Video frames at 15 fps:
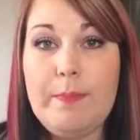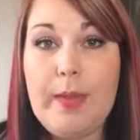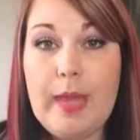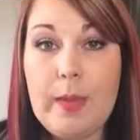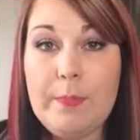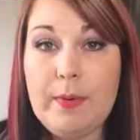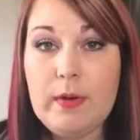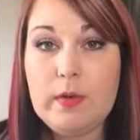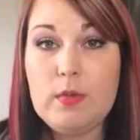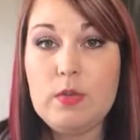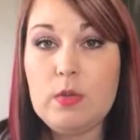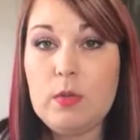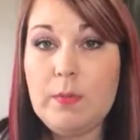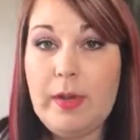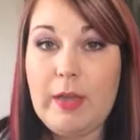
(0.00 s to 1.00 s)
paper
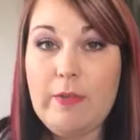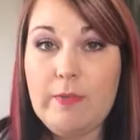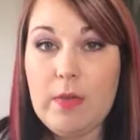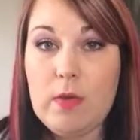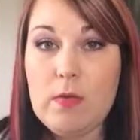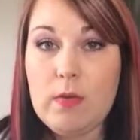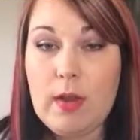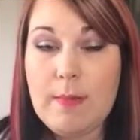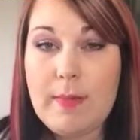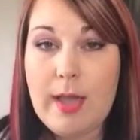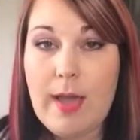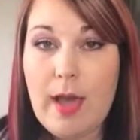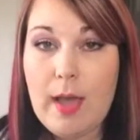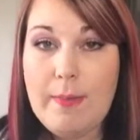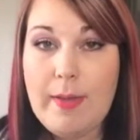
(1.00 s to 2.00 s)
to my phone and
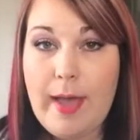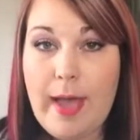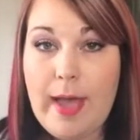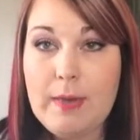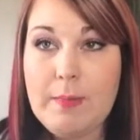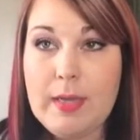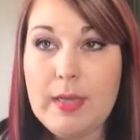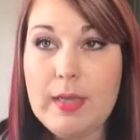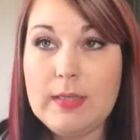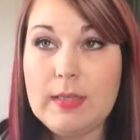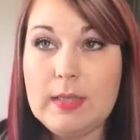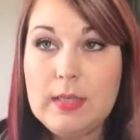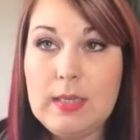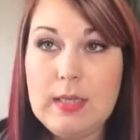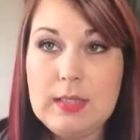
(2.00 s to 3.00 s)
my iPad because
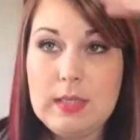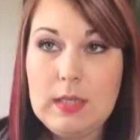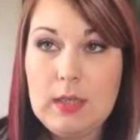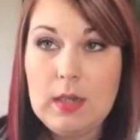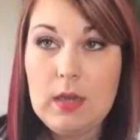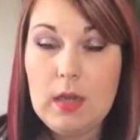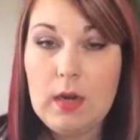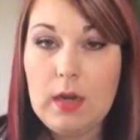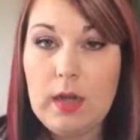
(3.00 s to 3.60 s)
it's easy.